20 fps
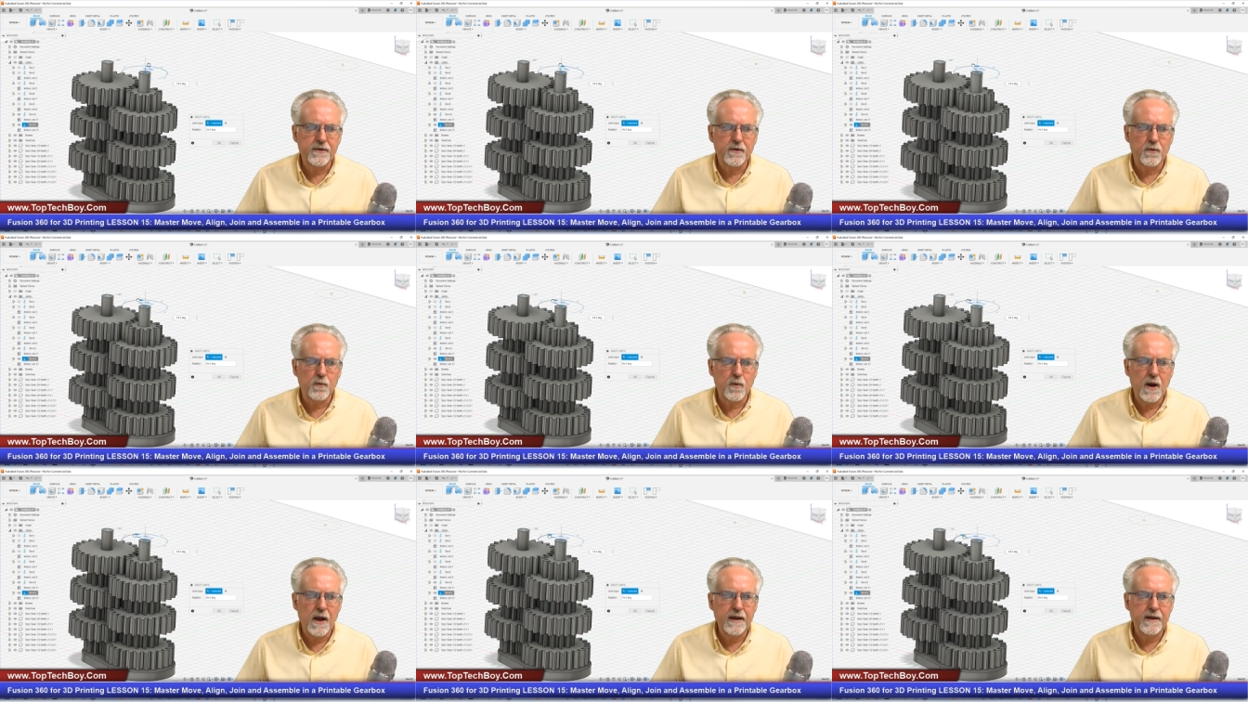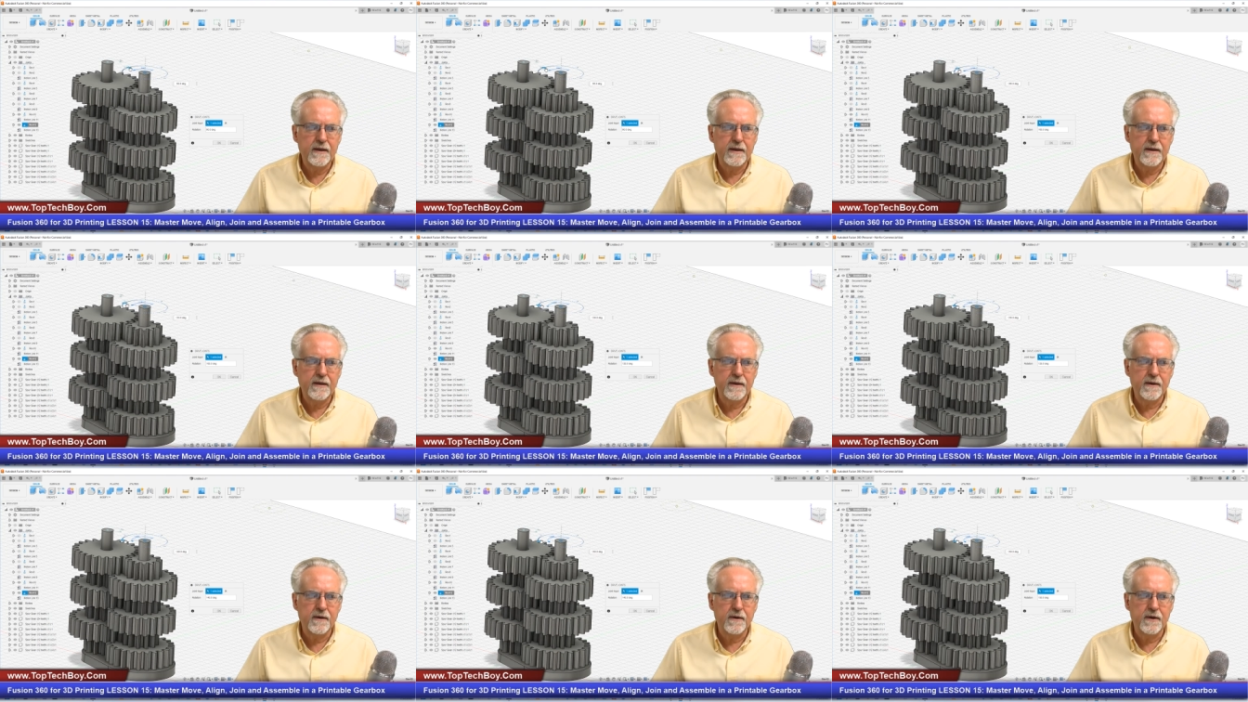The right
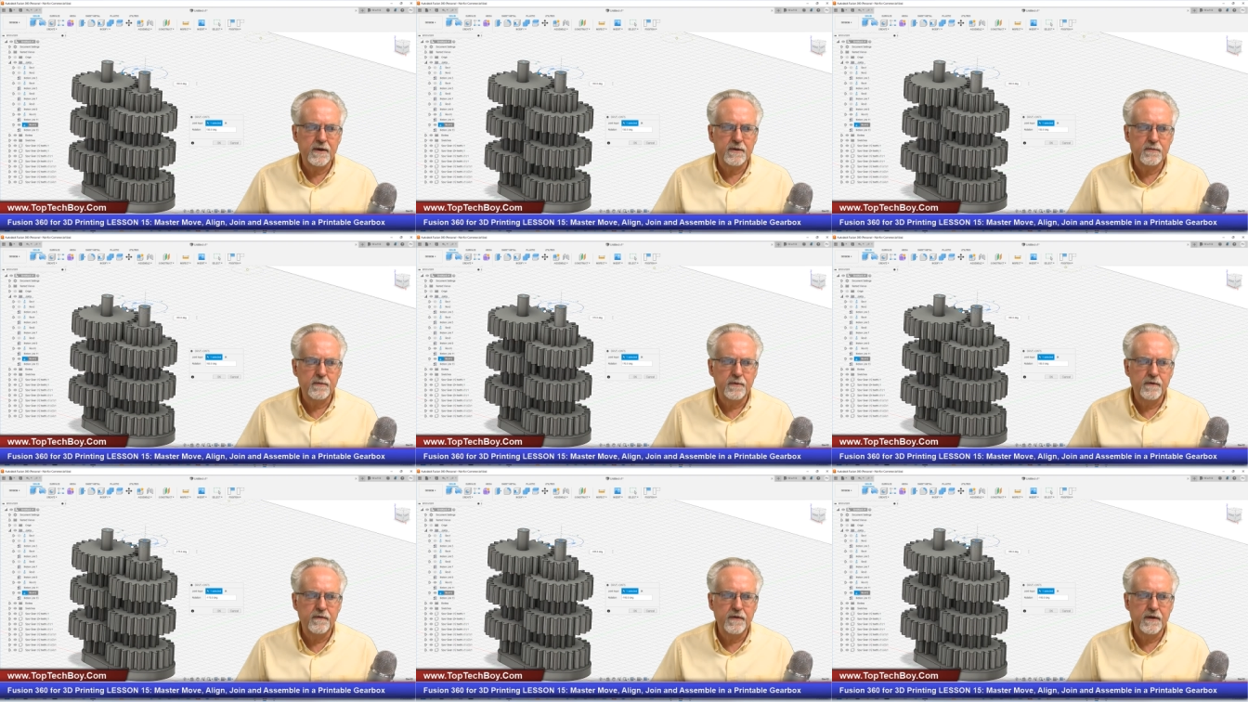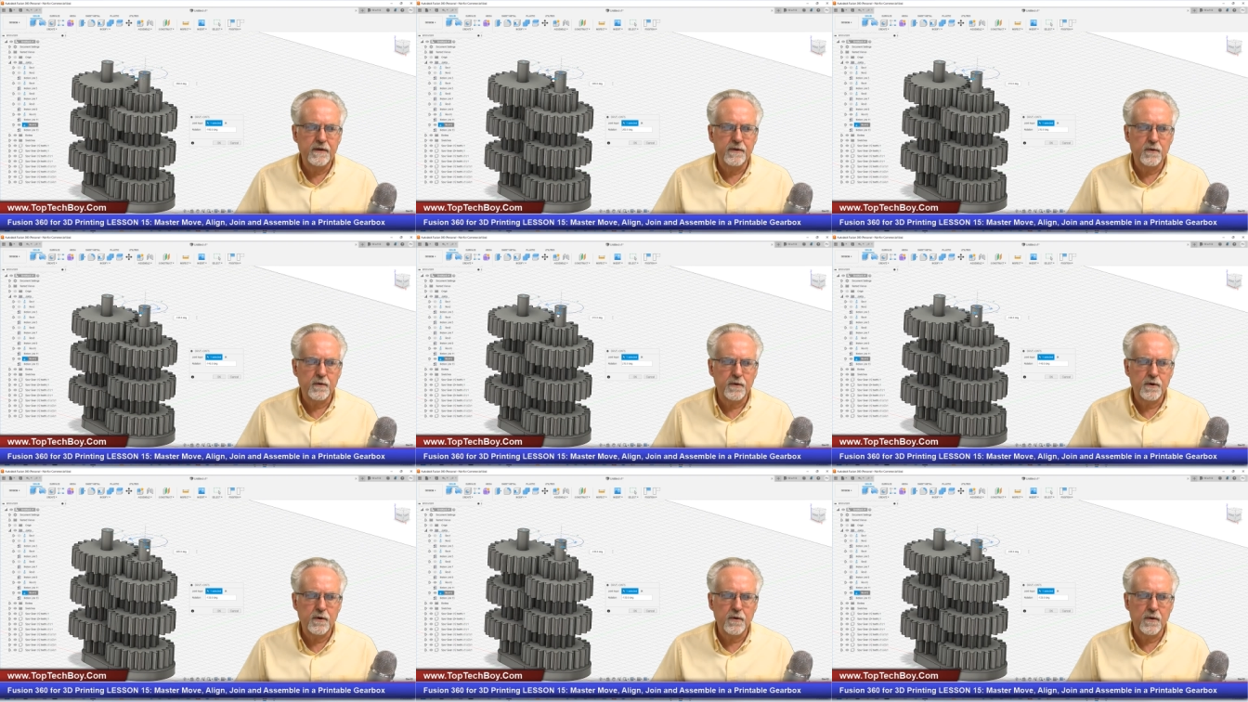gear is moving
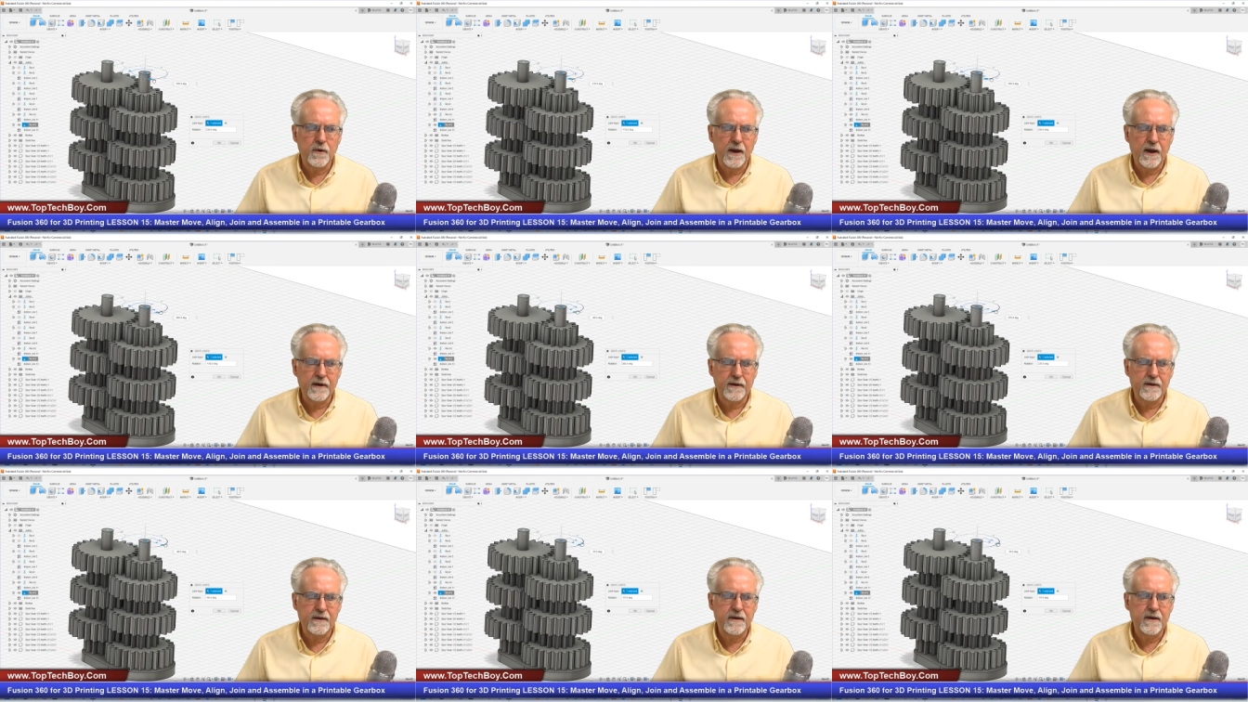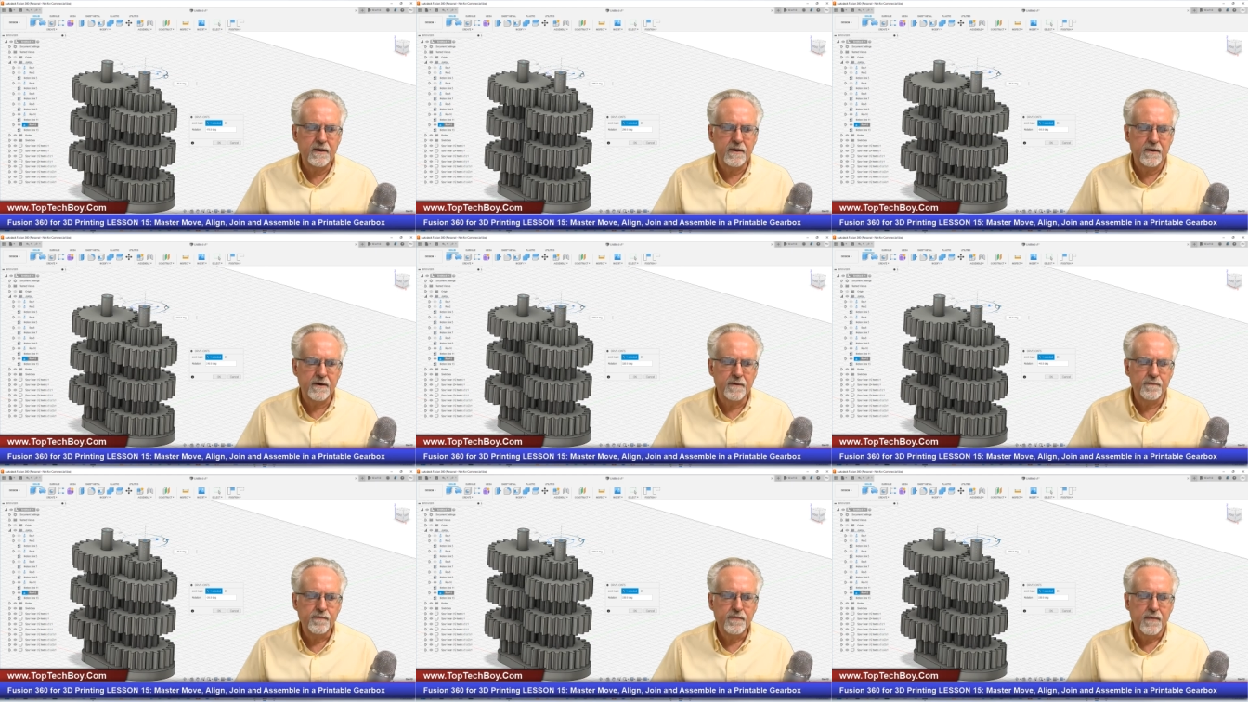the correct gear.